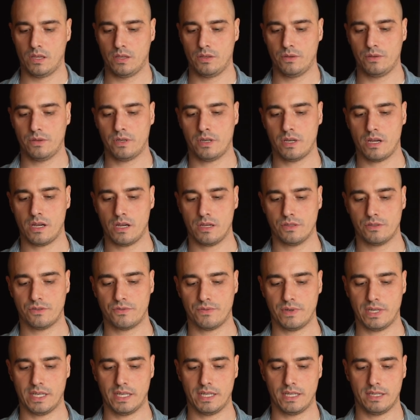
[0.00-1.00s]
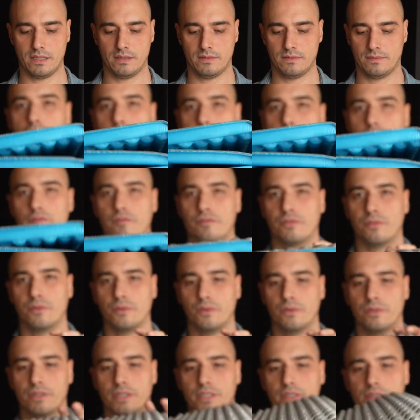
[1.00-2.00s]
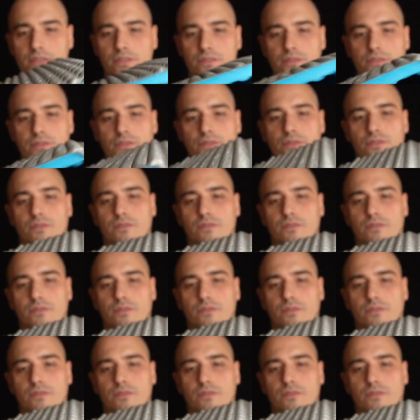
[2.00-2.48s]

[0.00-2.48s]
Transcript: you can't really fold it